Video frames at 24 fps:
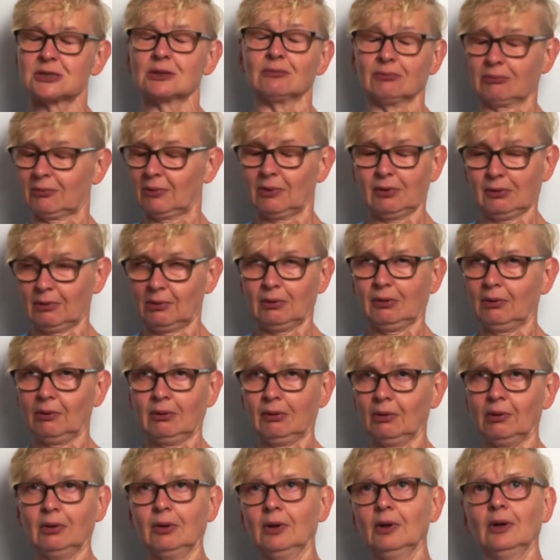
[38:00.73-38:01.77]

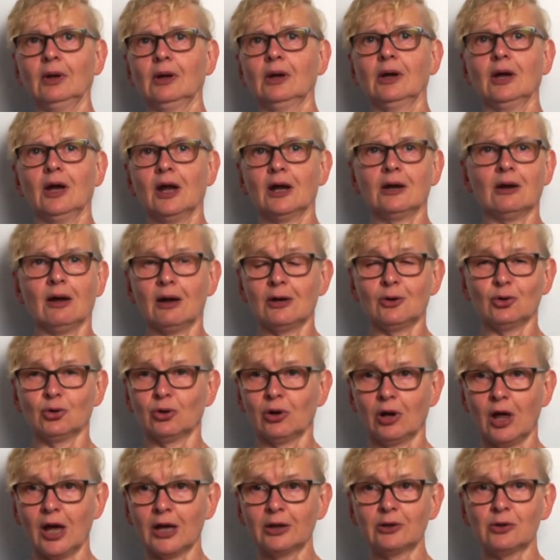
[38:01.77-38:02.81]
And I don't
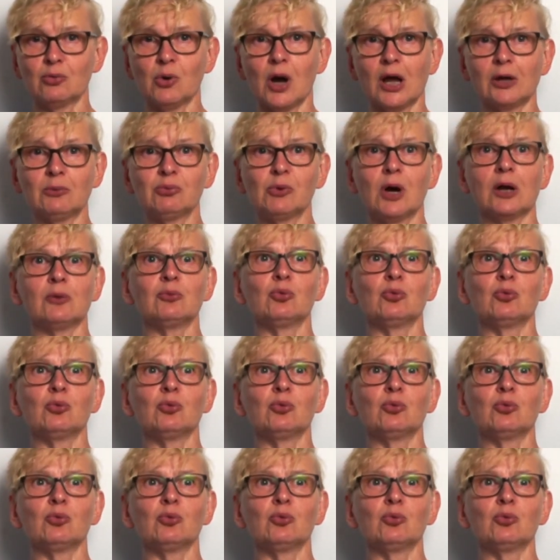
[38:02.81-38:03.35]
like the white wine.